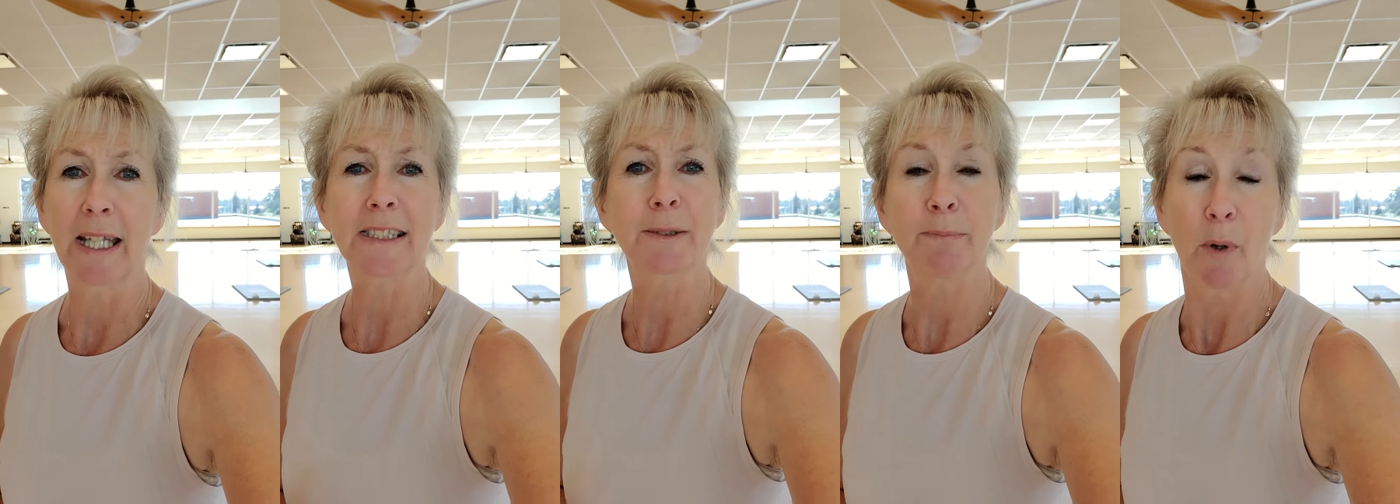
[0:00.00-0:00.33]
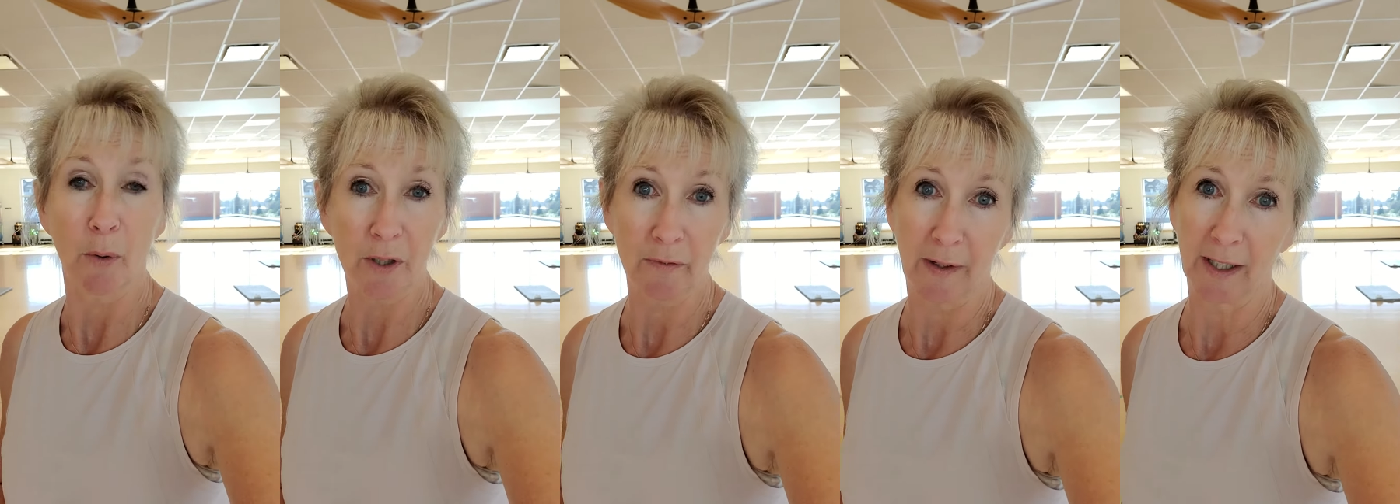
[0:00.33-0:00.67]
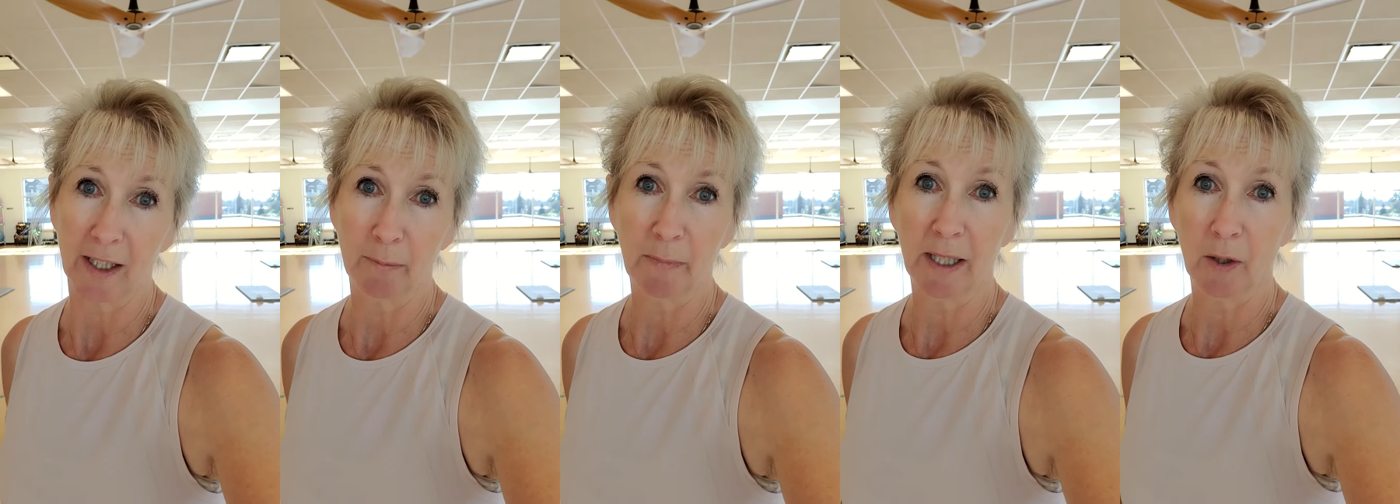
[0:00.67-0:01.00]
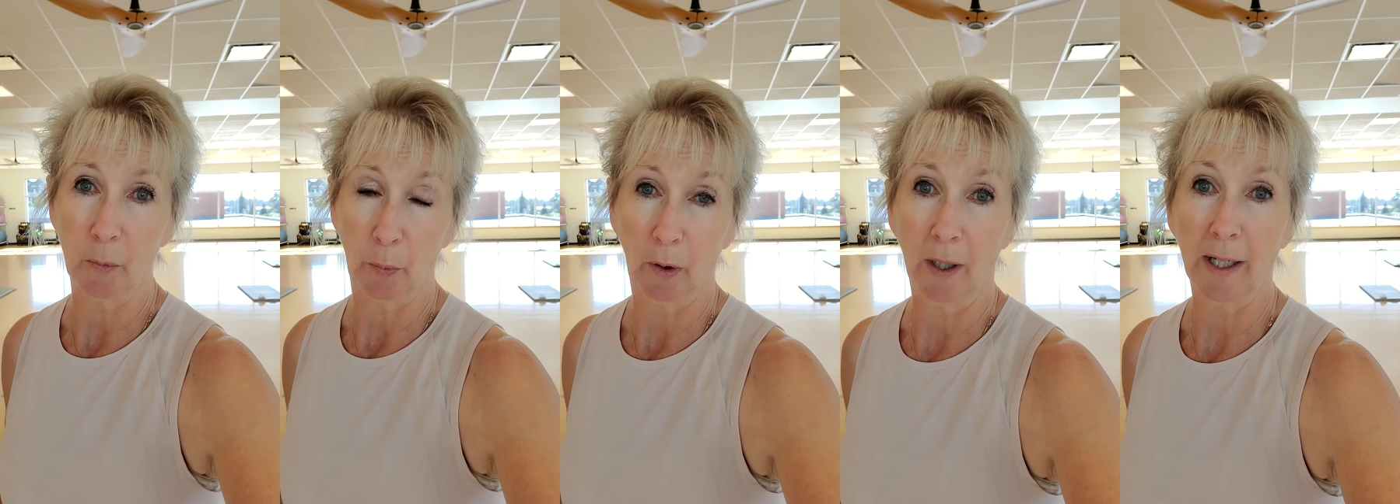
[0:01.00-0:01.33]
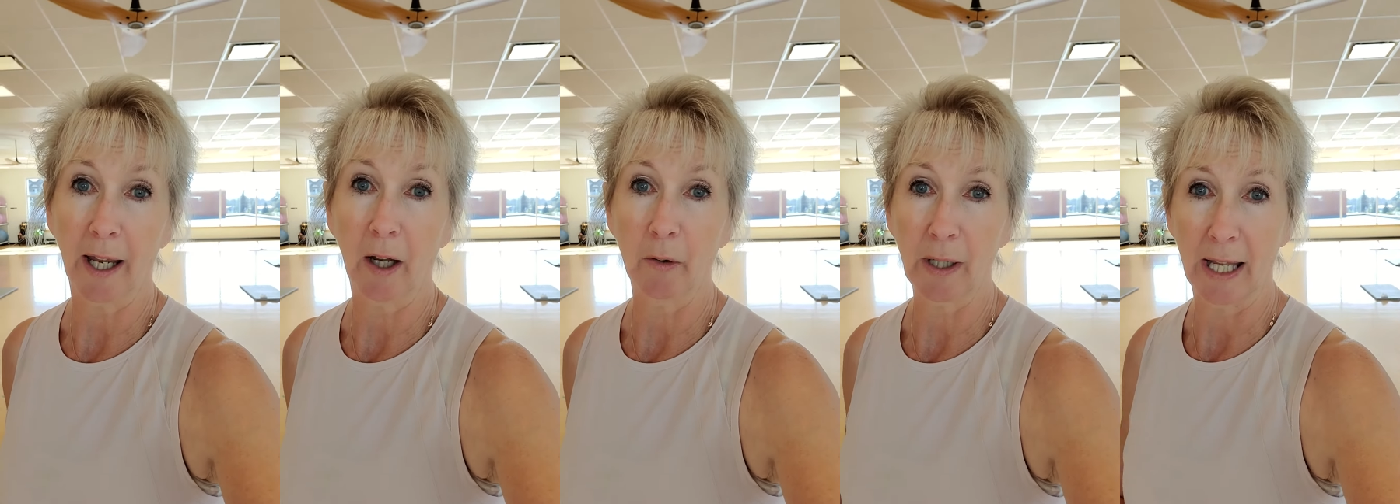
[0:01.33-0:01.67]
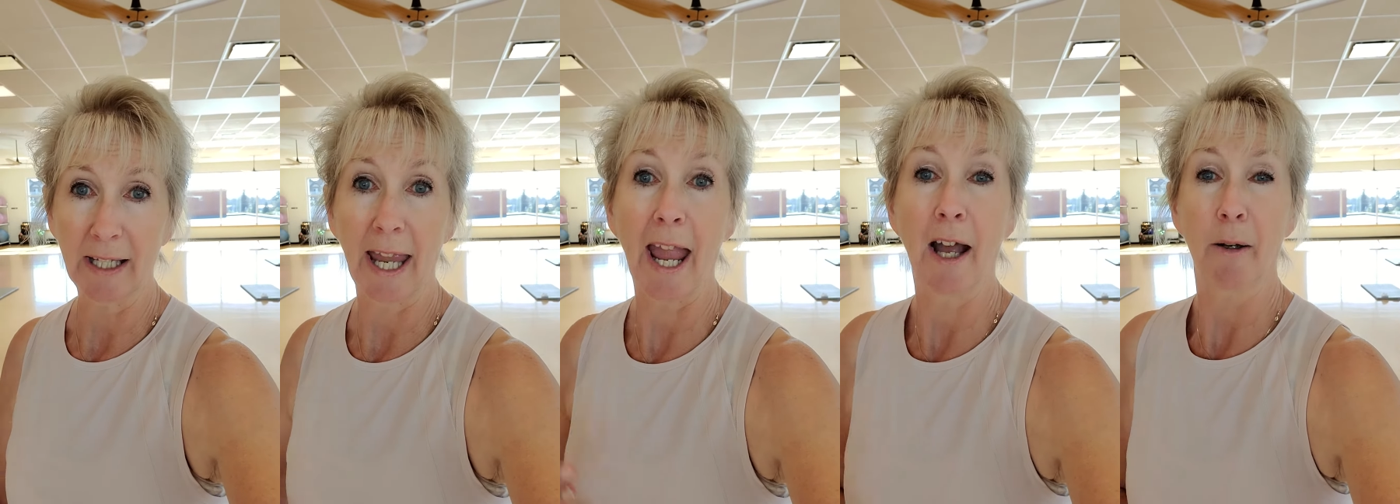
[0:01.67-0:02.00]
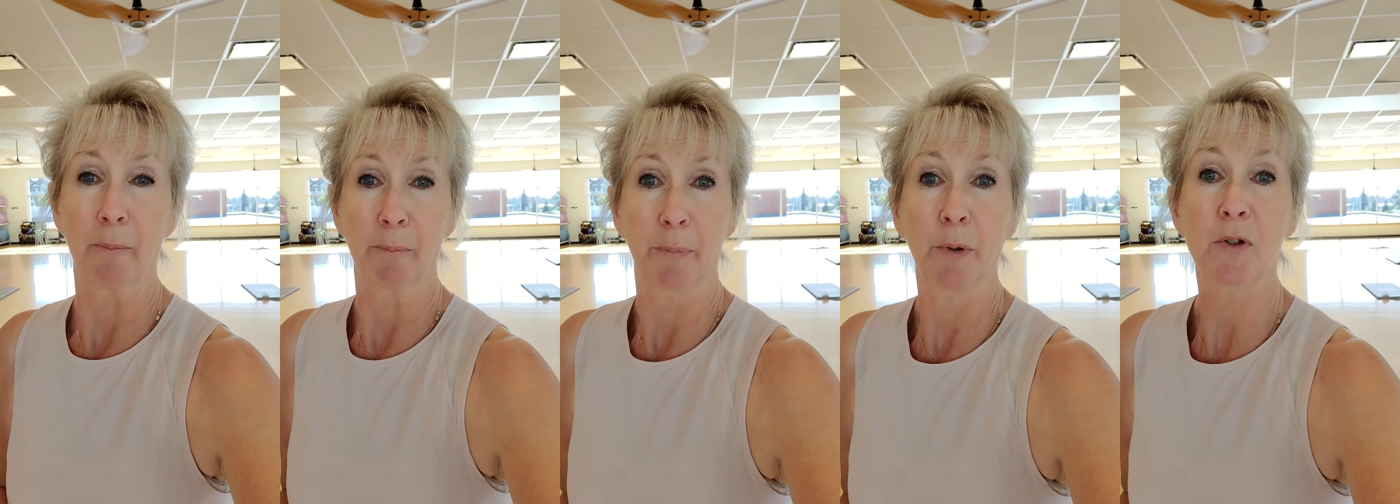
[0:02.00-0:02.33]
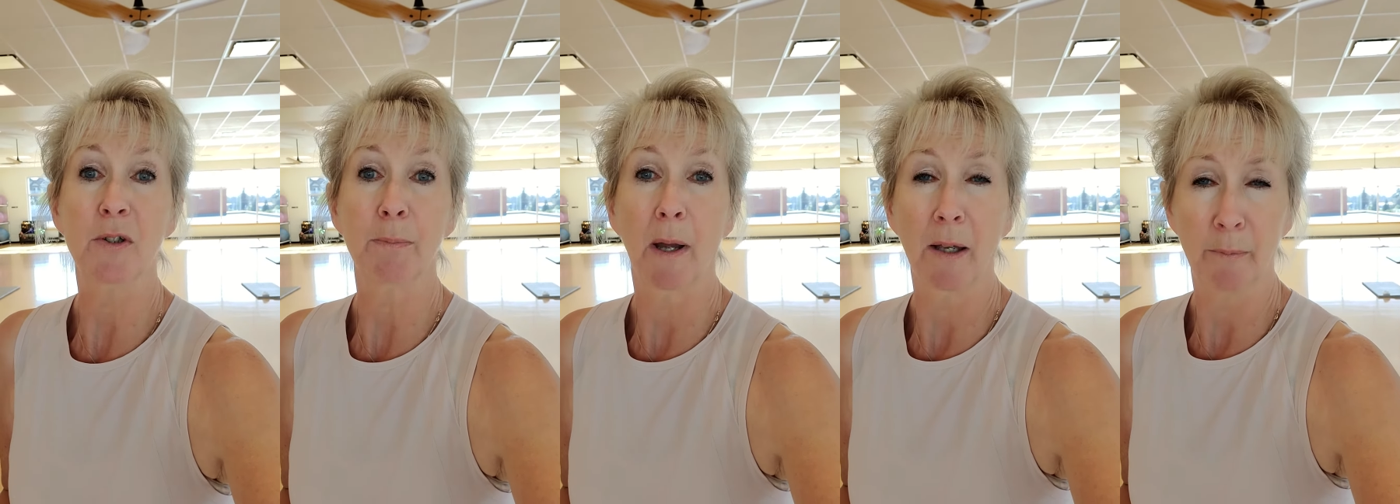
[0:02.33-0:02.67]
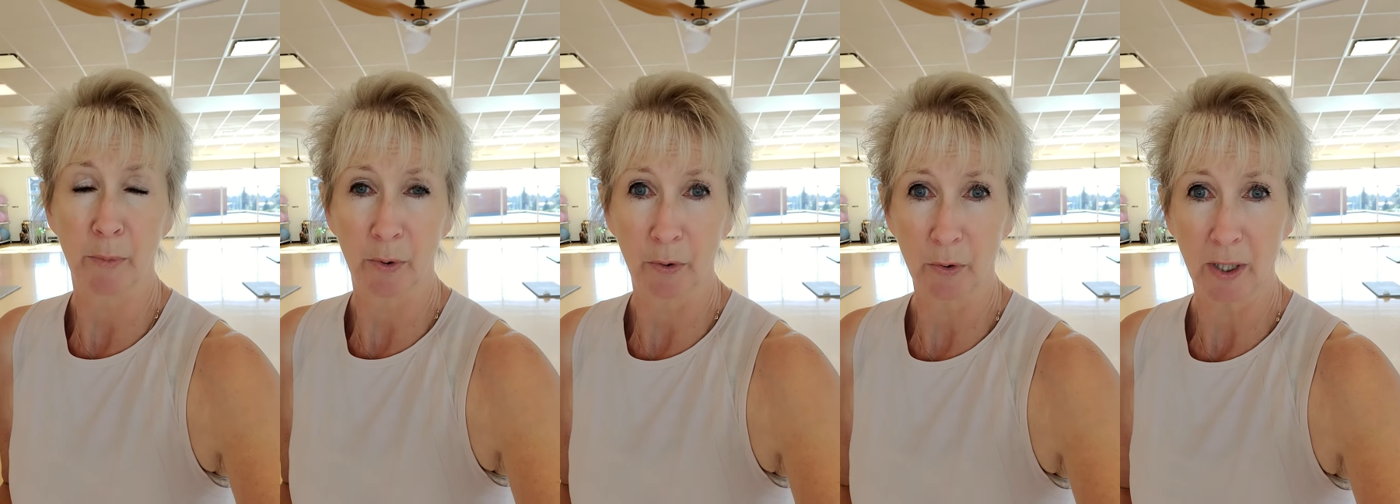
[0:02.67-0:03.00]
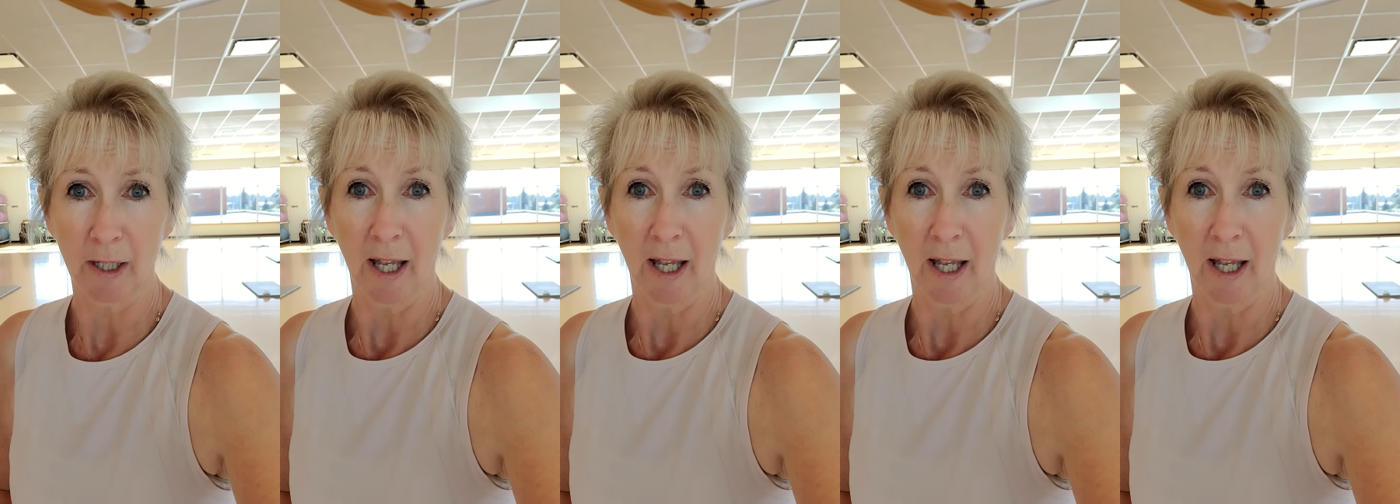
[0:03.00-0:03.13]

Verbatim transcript: it's motivating me to work out and help boost my mood,